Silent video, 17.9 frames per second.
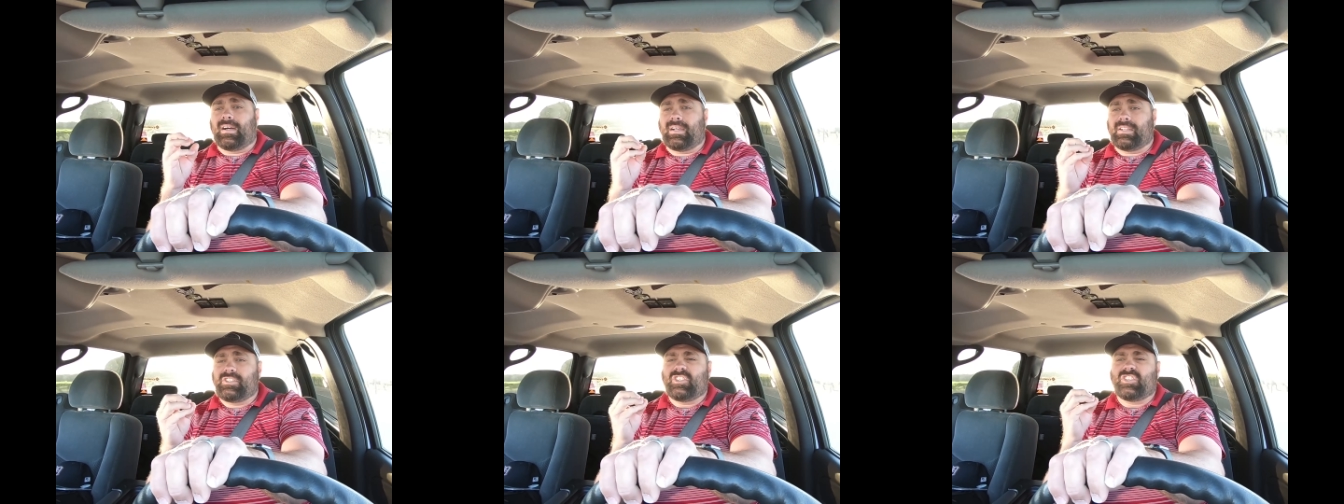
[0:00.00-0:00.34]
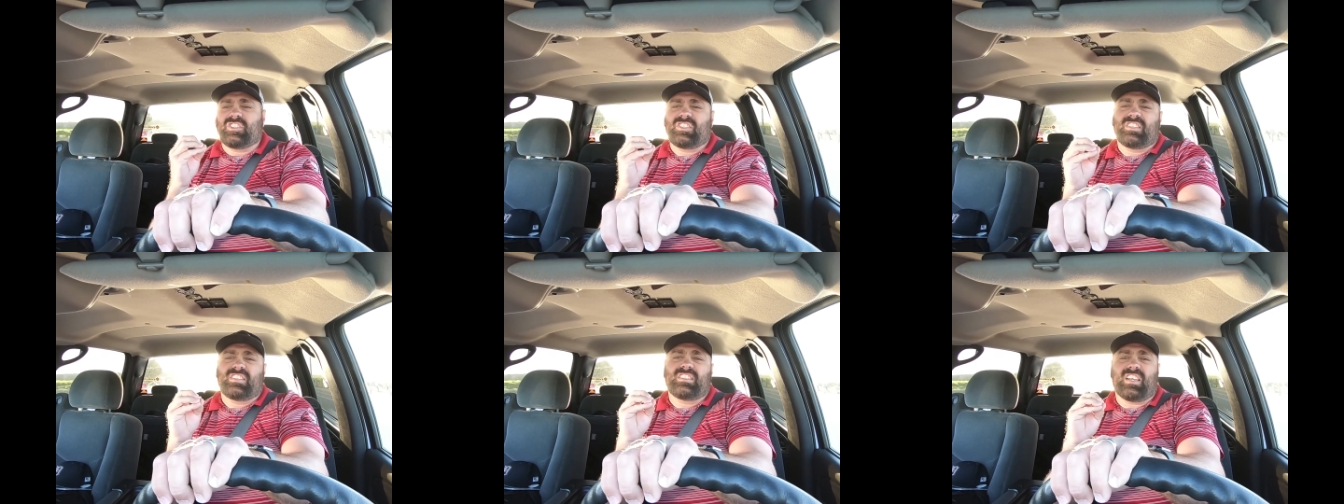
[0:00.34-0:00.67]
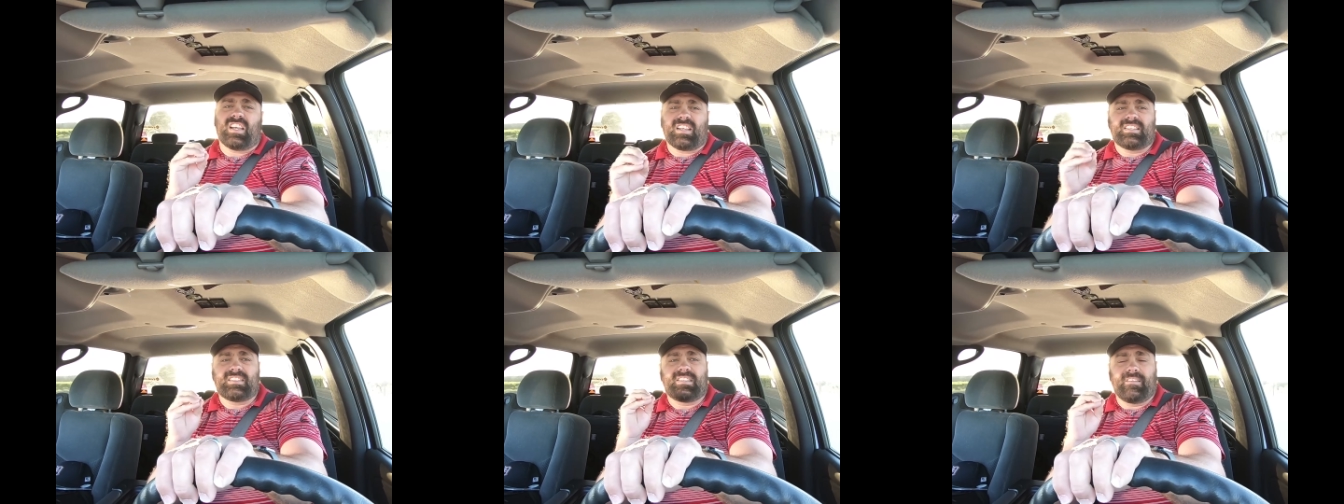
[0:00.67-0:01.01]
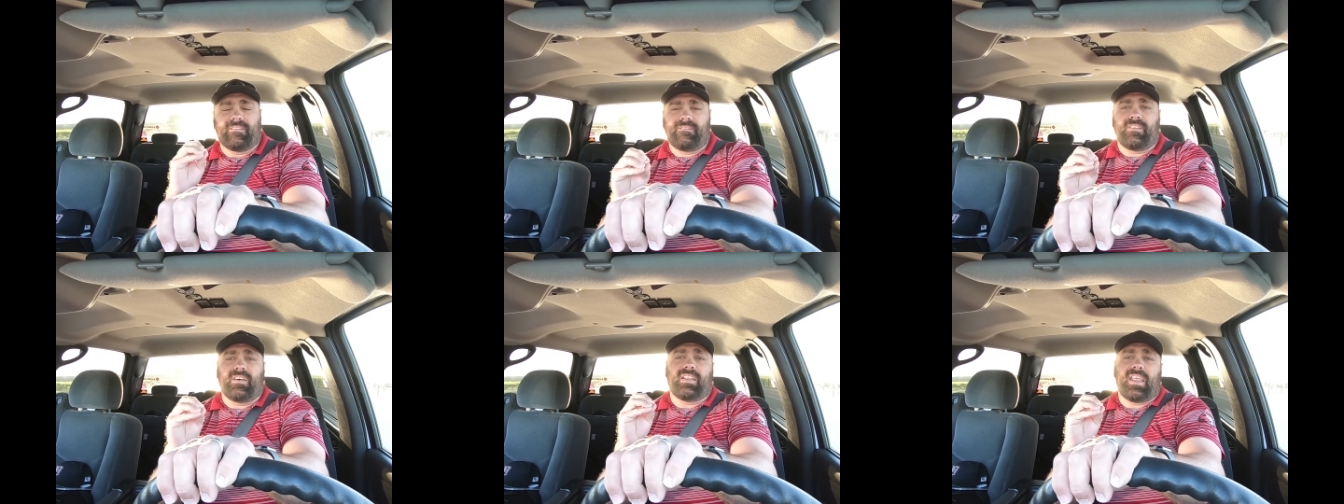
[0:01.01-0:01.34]
just sucks the
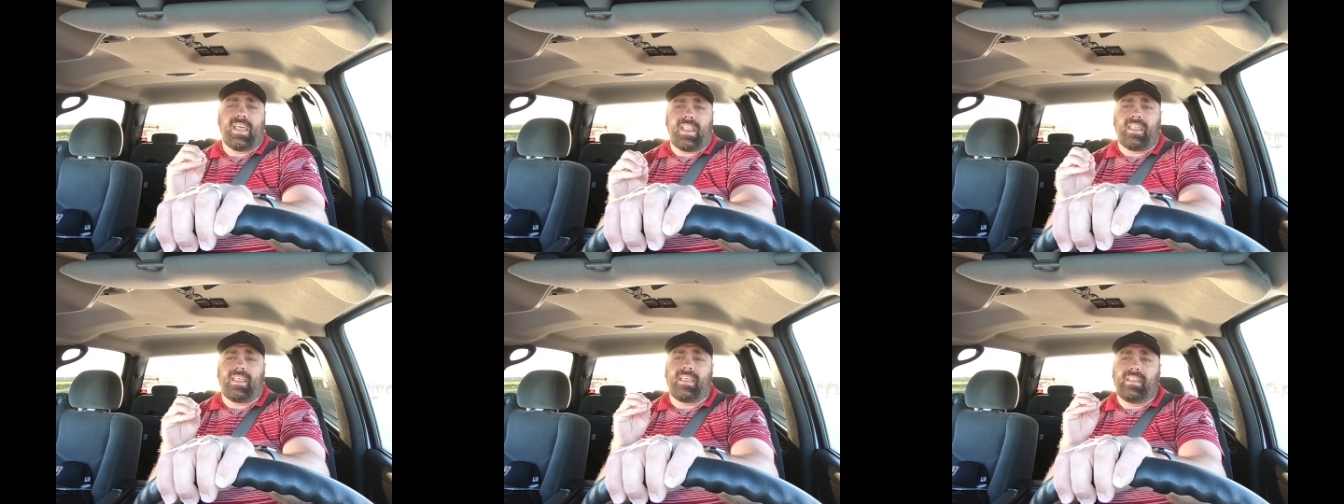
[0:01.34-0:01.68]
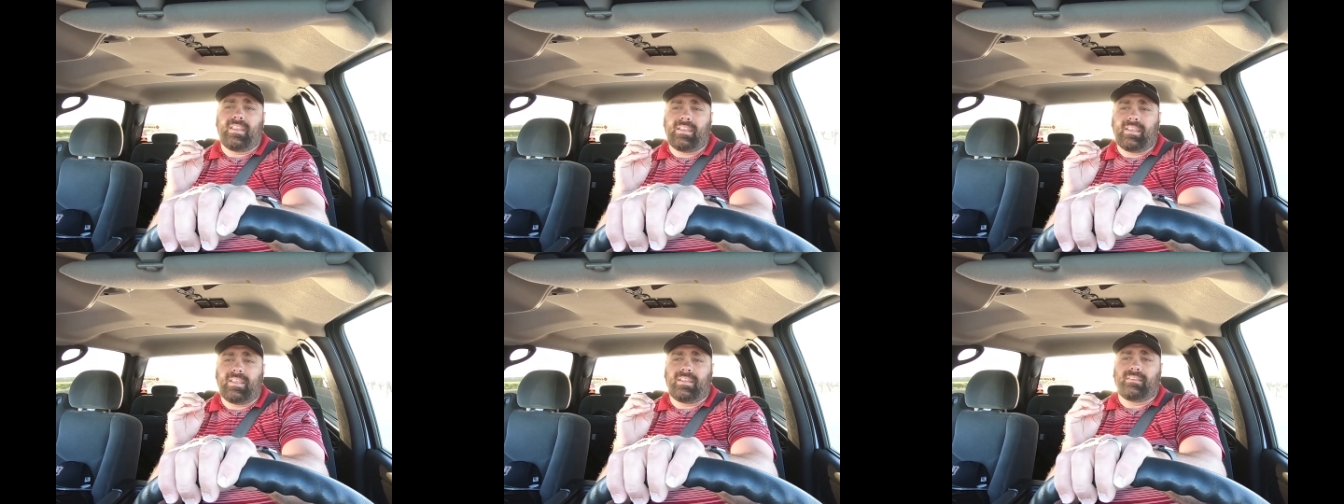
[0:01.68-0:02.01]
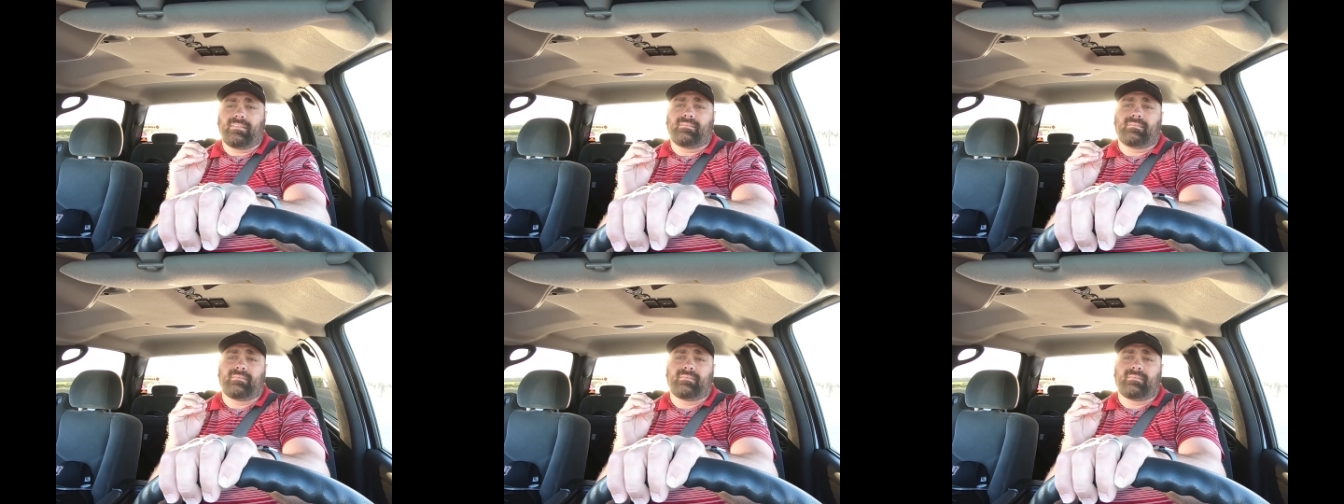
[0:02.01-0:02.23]
fun out of it. And